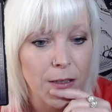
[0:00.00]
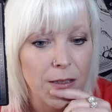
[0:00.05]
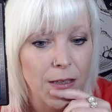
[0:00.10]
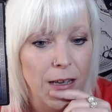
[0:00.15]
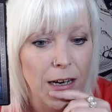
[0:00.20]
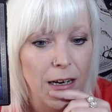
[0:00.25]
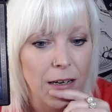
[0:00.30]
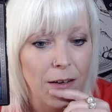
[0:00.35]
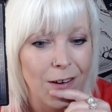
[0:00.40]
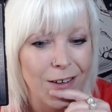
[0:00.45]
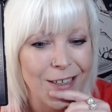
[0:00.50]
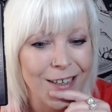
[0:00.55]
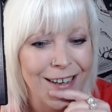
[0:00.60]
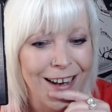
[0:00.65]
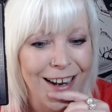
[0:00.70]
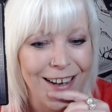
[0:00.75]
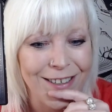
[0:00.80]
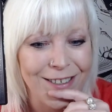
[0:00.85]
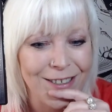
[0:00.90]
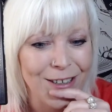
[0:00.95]
that's saying, no, you
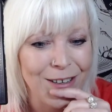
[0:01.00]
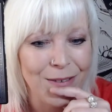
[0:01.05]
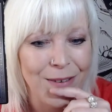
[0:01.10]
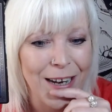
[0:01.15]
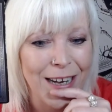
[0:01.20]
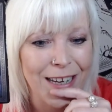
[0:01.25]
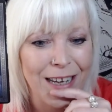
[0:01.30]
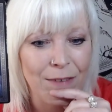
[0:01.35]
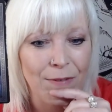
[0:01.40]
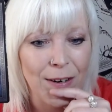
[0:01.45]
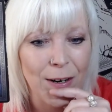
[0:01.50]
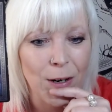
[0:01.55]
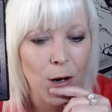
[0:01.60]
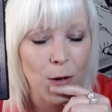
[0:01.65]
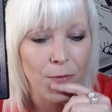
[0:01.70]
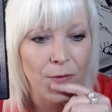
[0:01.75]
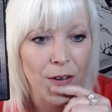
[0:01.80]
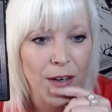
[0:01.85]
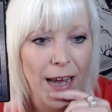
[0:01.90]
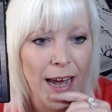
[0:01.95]
can't do it, give it
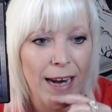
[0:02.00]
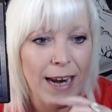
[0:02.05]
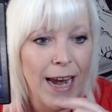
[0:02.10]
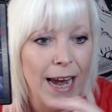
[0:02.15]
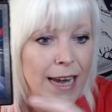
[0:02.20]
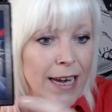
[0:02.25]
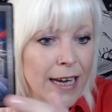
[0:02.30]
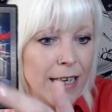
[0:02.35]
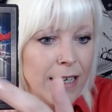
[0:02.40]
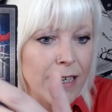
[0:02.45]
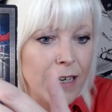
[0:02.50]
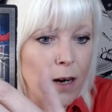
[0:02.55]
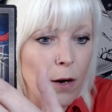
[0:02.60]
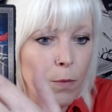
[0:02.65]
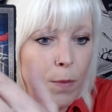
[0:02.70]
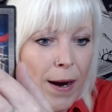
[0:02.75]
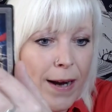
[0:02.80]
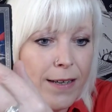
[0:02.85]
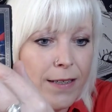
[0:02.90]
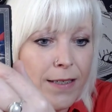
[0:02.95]
up, forget it. No,
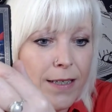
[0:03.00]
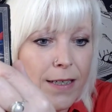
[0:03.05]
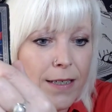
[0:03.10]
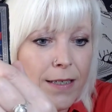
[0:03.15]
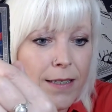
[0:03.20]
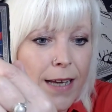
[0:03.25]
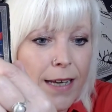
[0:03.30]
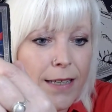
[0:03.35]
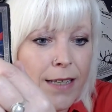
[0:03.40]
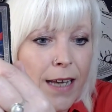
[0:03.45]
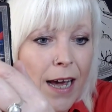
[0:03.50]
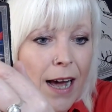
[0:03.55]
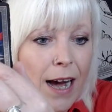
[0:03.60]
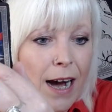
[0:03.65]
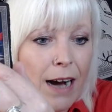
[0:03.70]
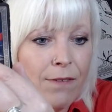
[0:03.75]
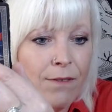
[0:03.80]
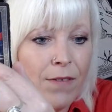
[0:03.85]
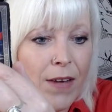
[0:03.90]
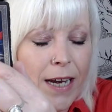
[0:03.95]
Pisces says,
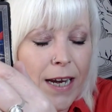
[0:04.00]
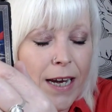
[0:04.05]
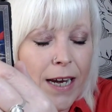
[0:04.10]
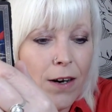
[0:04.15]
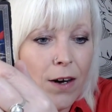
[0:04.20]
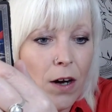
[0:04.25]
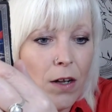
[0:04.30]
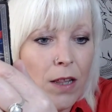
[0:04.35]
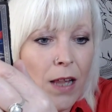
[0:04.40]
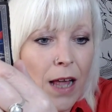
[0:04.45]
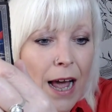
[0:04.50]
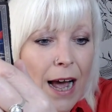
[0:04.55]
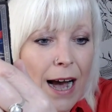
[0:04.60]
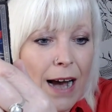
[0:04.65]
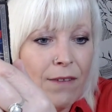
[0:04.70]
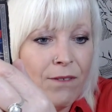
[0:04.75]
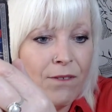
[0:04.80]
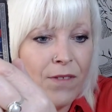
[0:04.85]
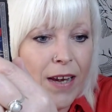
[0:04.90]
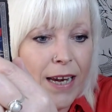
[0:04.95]
I
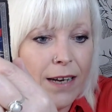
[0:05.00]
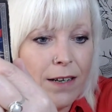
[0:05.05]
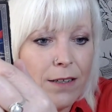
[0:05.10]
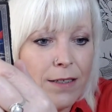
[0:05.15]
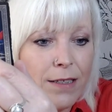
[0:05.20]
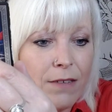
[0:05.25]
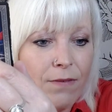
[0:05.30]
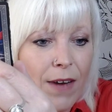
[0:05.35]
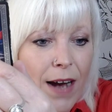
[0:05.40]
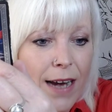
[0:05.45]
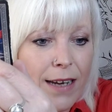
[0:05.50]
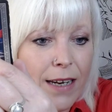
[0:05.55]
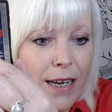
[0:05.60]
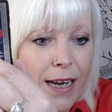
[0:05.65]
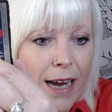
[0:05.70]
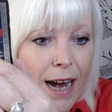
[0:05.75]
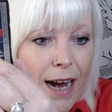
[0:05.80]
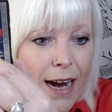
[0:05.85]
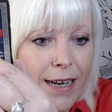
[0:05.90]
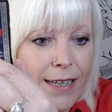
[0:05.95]
feel
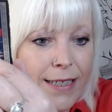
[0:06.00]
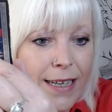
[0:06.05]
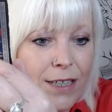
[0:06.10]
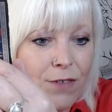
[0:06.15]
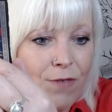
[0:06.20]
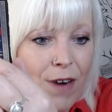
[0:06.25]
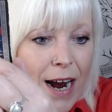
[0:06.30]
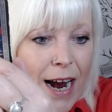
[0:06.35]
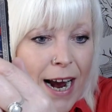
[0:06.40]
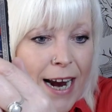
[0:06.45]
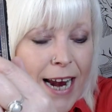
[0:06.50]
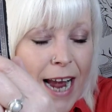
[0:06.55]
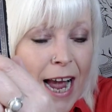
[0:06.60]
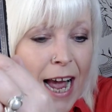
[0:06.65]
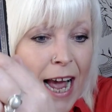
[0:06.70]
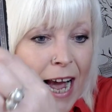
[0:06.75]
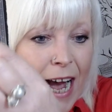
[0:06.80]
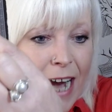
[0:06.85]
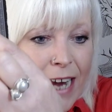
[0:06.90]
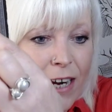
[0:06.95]
divinely guided, right?
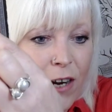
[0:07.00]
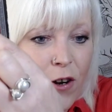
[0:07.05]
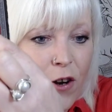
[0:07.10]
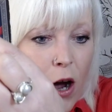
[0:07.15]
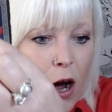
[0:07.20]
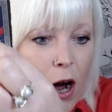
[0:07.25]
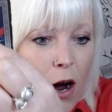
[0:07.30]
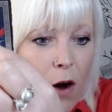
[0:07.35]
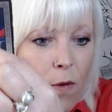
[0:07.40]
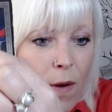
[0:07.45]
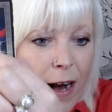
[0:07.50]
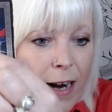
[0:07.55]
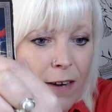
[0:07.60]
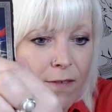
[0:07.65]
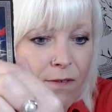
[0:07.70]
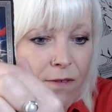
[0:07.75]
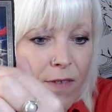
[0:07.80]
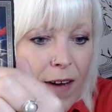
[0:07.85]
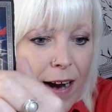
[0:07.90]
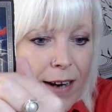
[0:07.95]
And I know I
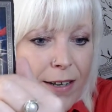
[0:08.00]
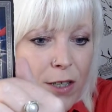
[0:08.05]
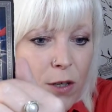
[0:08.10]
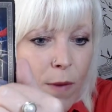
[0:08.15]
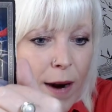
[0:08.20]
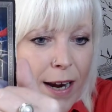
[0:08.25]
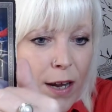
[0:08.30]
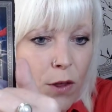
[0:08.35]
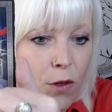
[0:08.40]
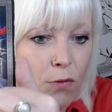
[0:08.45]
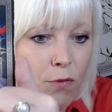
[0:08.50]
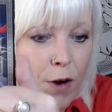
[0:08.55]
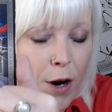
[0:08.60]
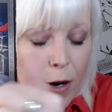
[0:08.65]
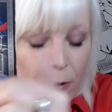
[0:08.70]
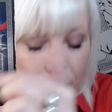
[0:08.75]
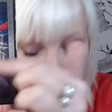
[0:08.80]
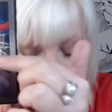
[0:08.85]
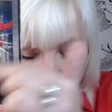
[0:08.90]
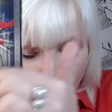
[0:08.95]
can find a way
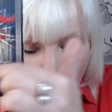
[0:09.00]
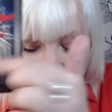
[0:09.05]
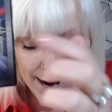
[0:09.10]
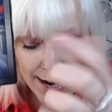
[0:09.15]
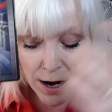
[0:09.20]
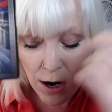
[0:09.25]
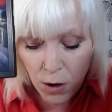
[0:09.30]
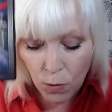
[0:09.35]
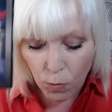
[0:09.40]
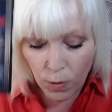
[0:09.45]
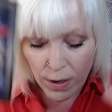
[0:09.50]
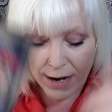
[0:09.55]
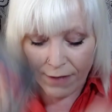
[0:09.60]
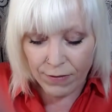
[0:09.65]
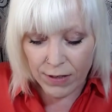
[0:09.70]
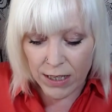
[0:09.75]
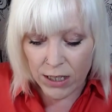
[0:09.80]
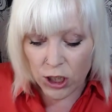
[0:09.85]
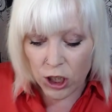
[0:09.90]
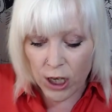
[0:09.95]
through, right?
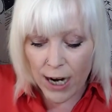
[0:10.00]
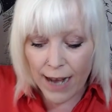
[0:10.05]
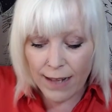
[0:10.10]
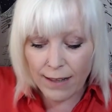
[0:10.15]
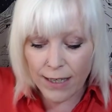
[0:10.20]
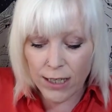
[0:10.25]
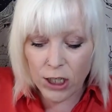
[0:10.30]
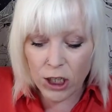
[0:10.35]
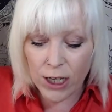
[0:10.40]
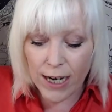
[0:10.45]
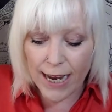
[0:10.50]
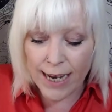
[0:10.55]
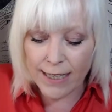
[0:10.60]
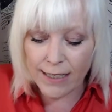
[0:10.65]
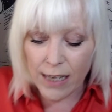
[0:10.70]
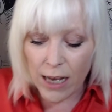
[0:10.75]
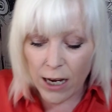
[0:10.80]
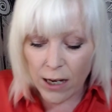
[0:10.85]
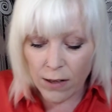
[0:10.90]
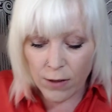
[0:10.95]
Whatever this challenge
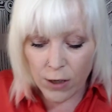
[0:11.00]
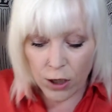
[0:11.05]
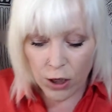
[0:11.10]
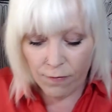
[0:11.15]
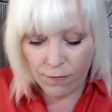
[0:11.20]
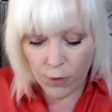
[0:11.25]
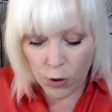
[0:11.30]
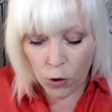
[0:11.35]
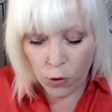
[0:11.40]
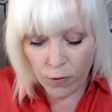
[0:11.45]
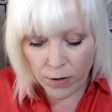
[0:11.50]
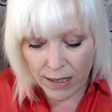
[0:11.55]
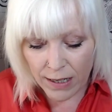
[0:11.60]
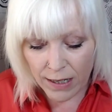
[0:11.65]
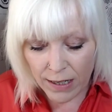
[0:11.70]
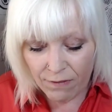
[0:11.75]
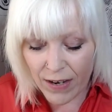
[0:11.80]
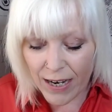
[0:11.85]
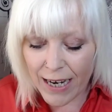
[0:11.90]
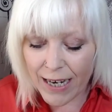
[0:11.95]
is that you're
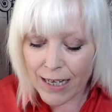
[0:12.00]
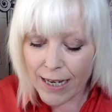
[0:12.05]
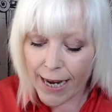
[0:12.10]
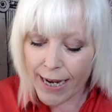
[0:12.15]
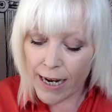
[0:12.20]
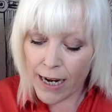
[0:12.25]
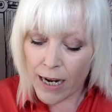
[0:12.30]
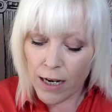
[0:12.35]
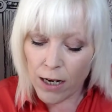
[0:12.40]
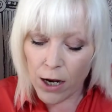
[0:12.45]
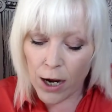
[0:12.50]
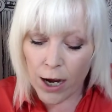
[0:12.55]
currently feeling